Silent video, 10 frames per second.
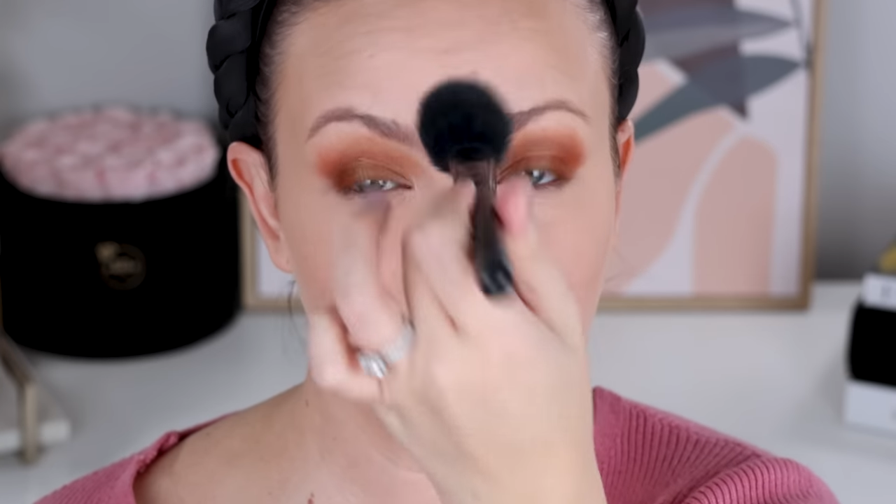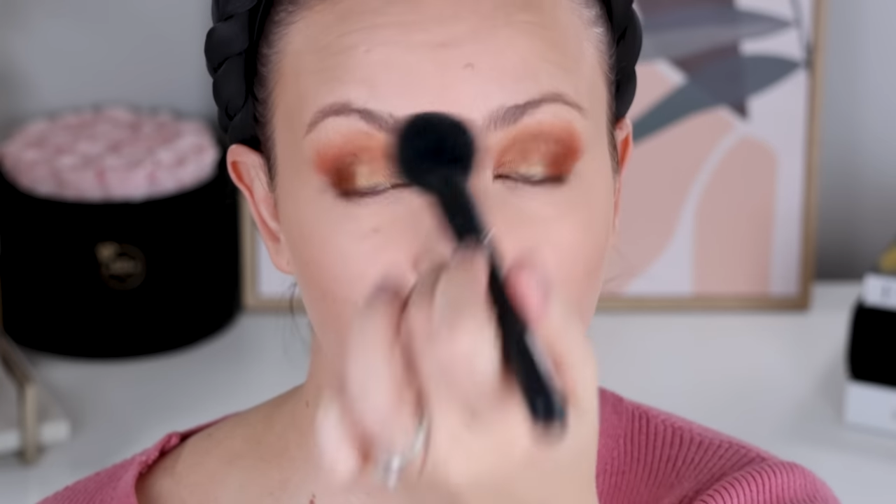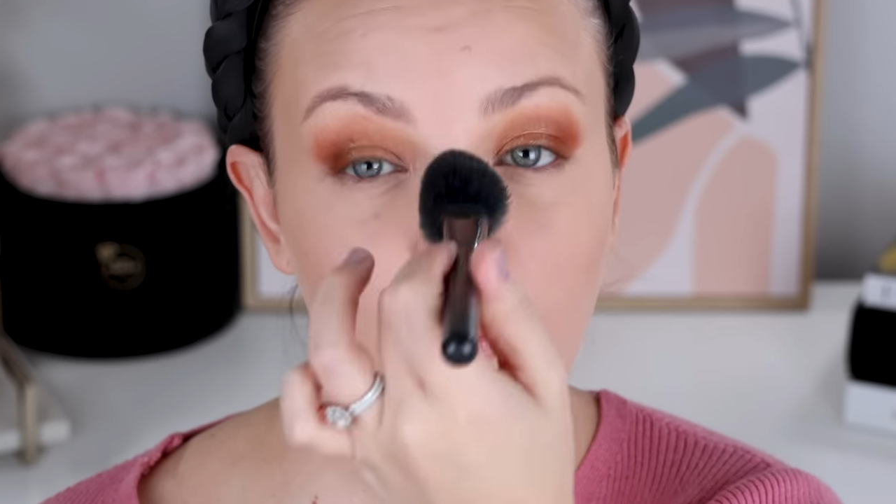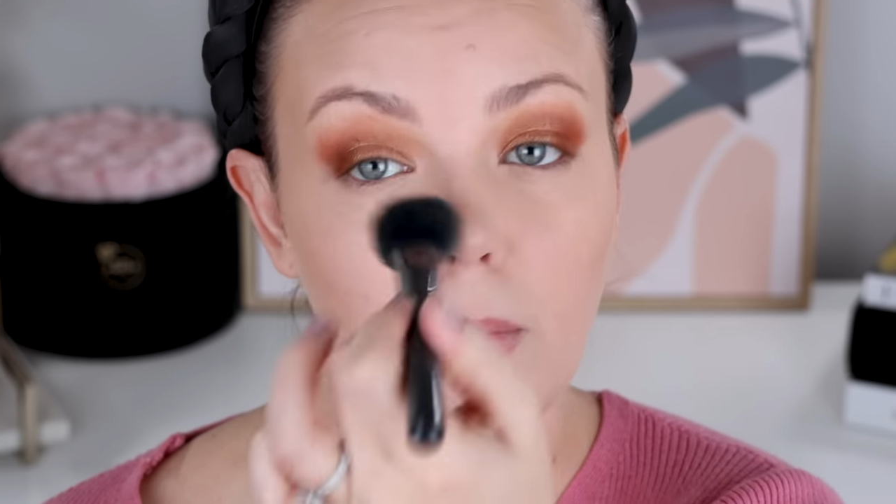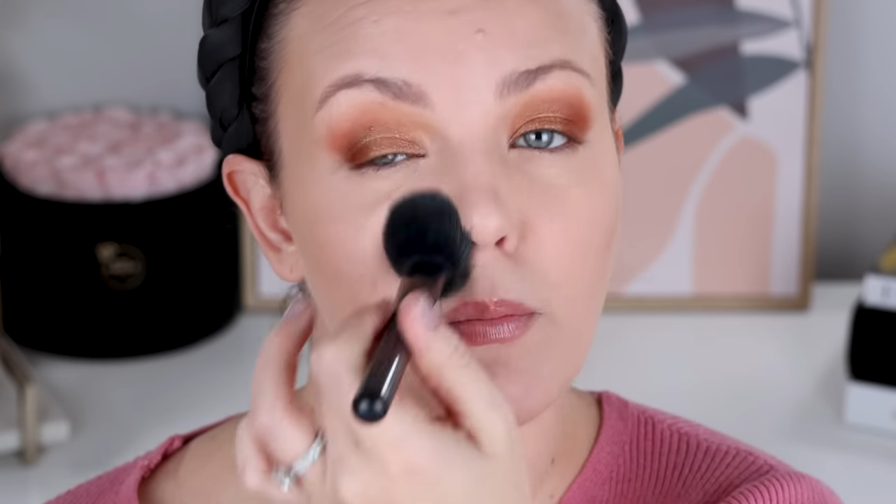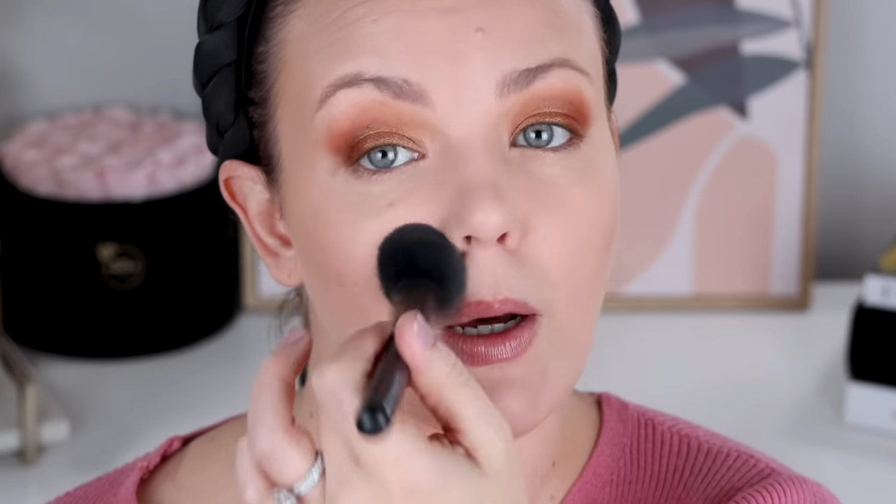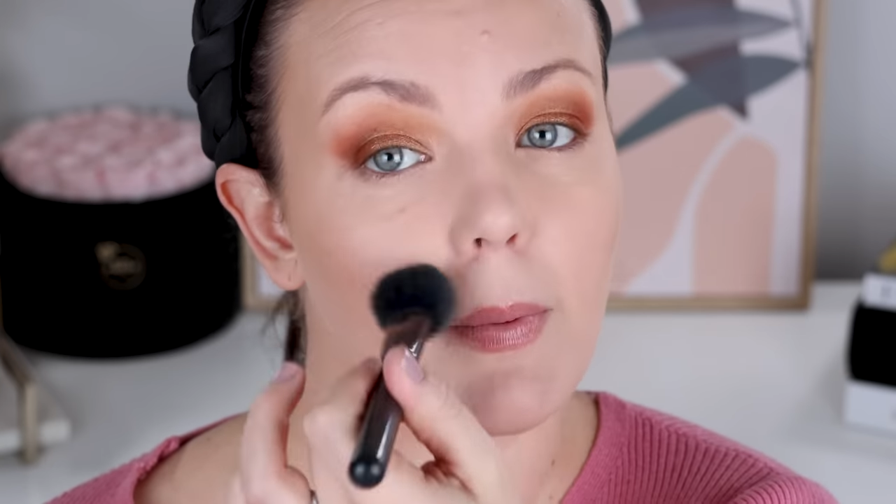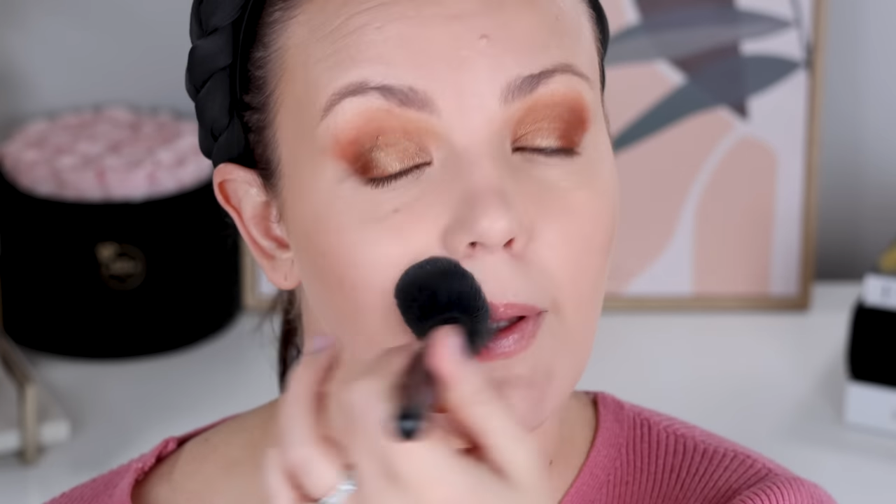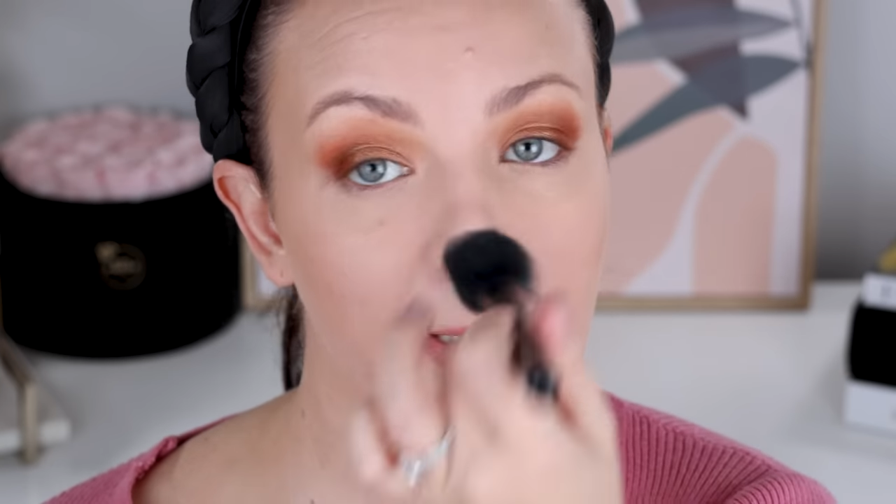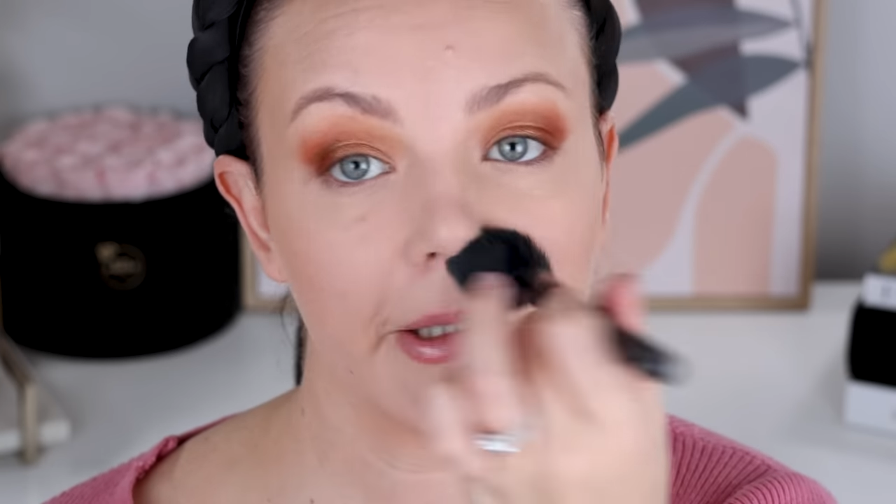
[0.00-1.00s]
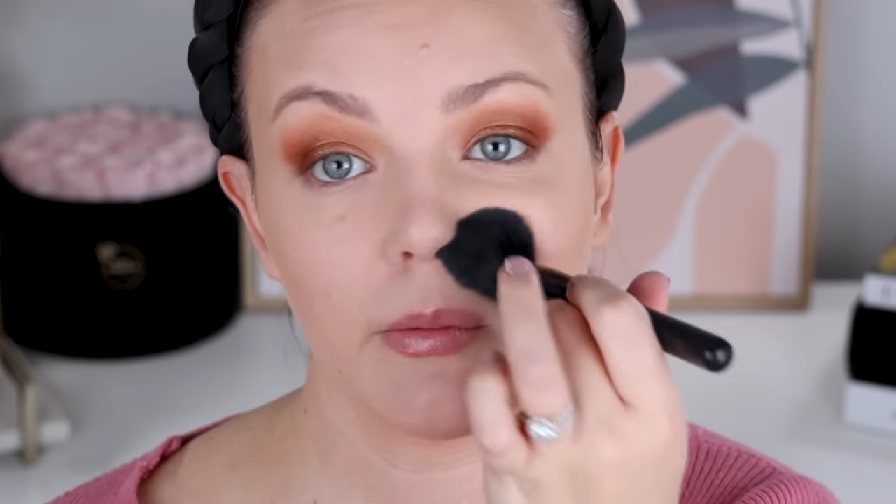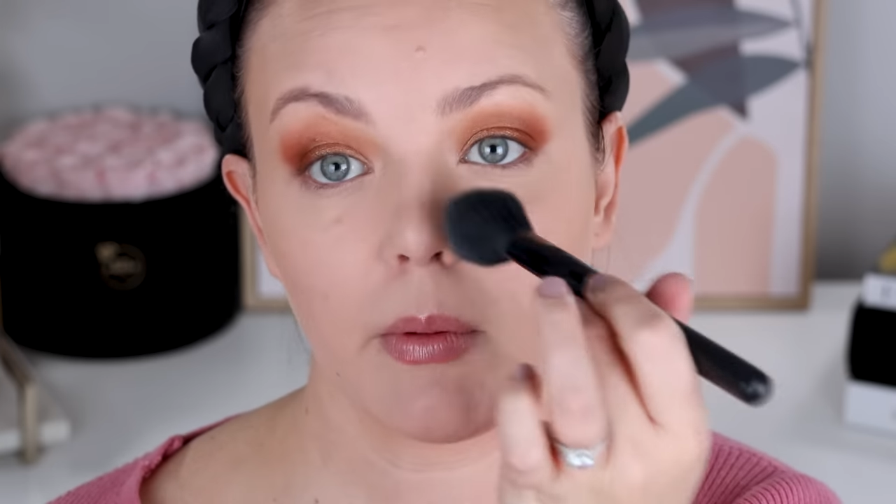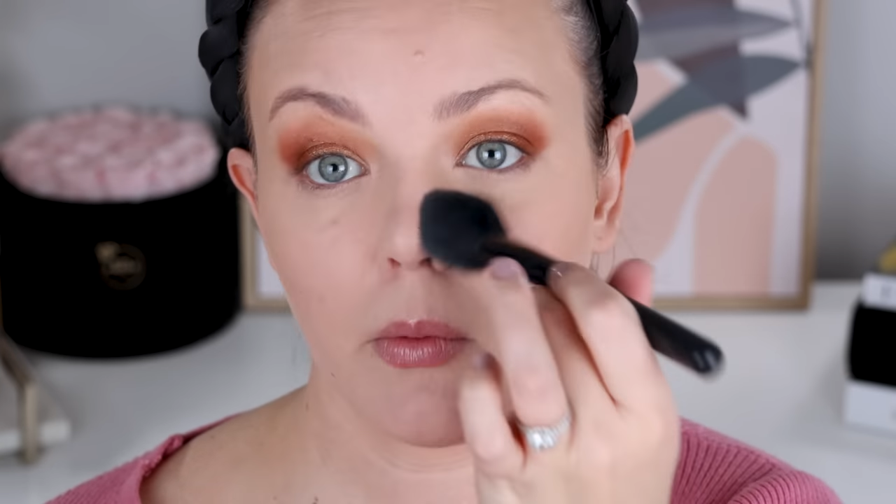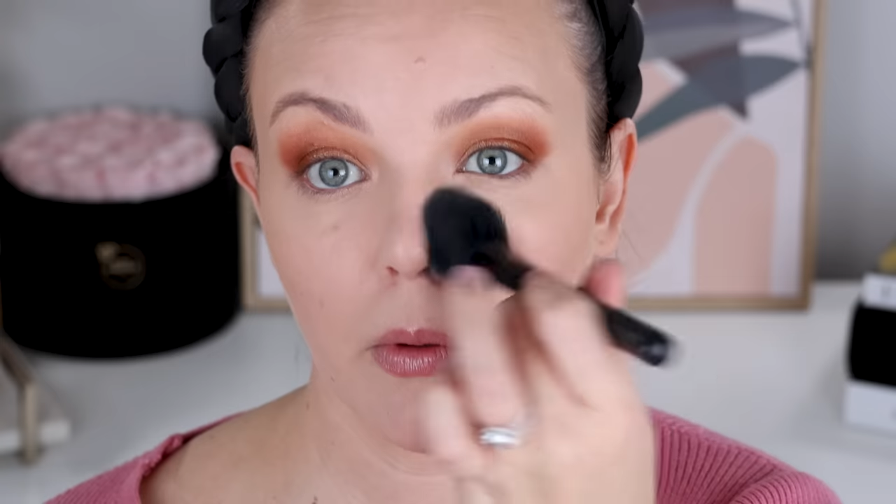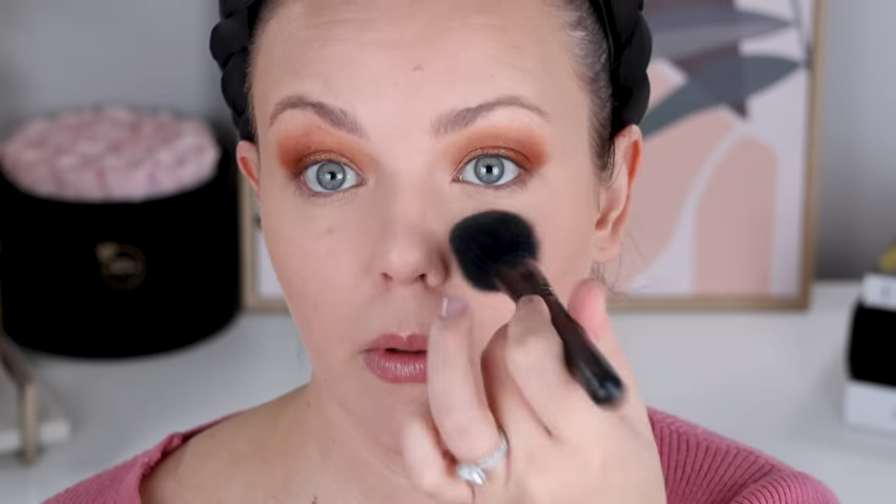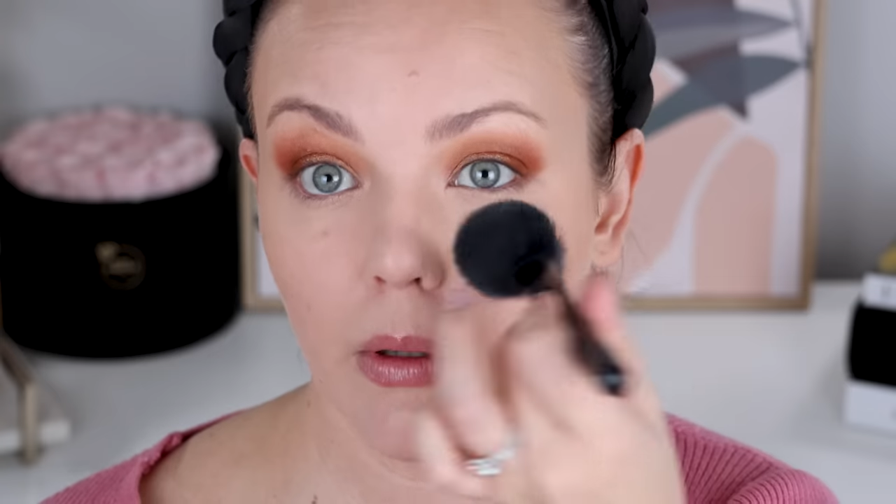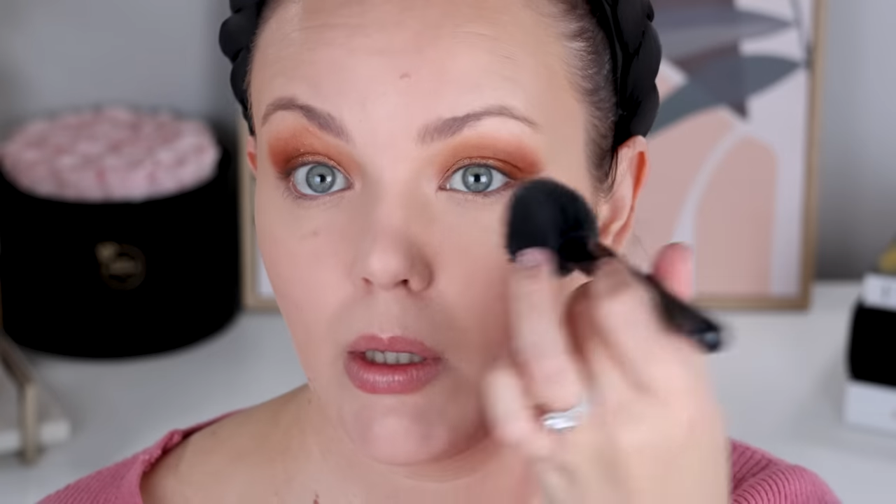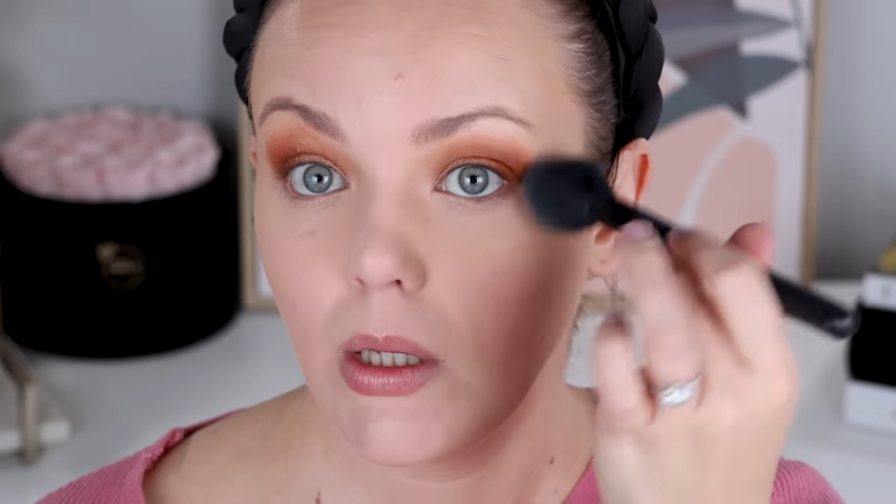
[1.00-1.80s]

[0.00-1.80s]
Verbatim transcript: where you can apply a little bit more,